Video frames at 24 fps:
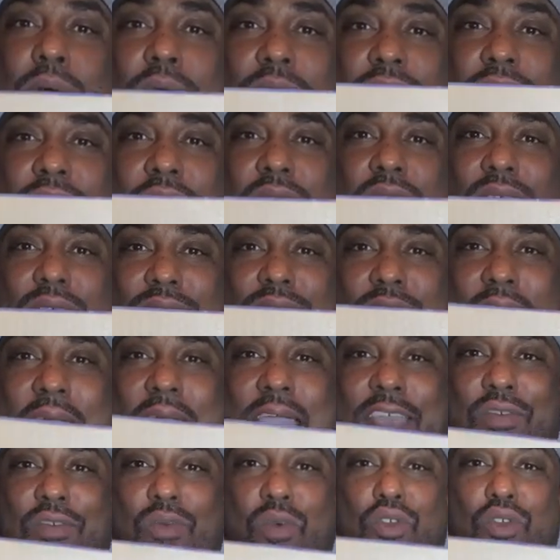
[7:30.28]
of the
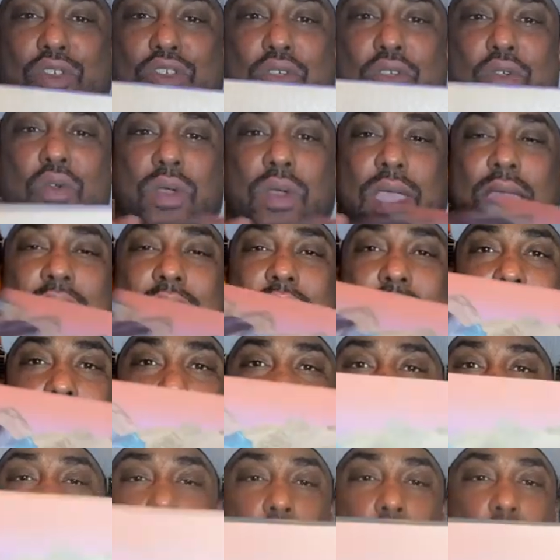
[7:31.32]
actual shoe, and then the
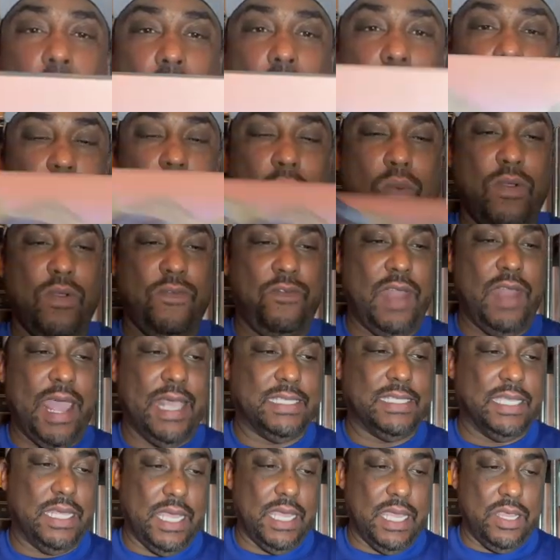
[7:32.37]
artwork
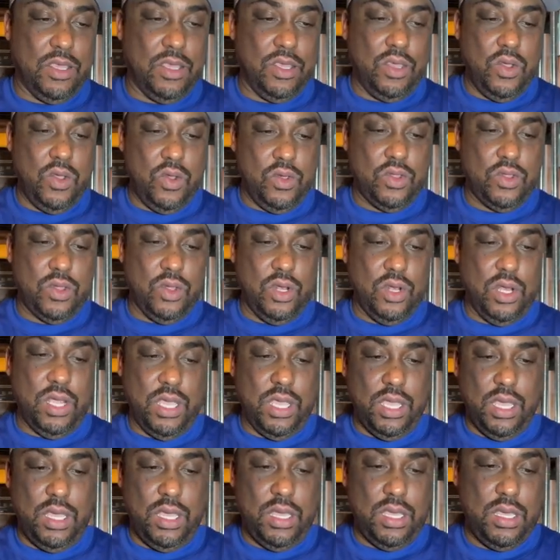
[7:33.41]
reflects it. And
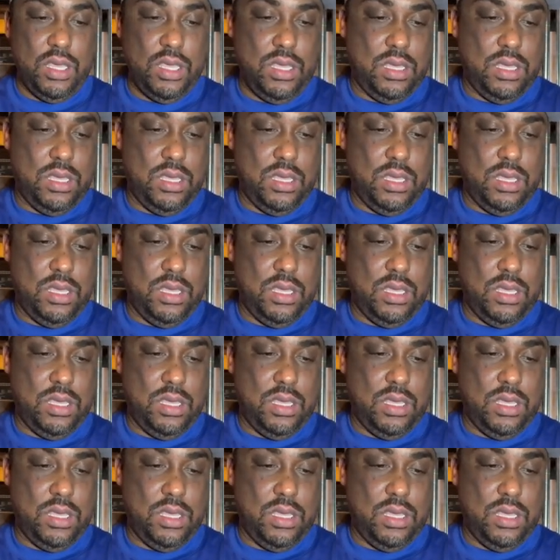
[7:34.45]
usually,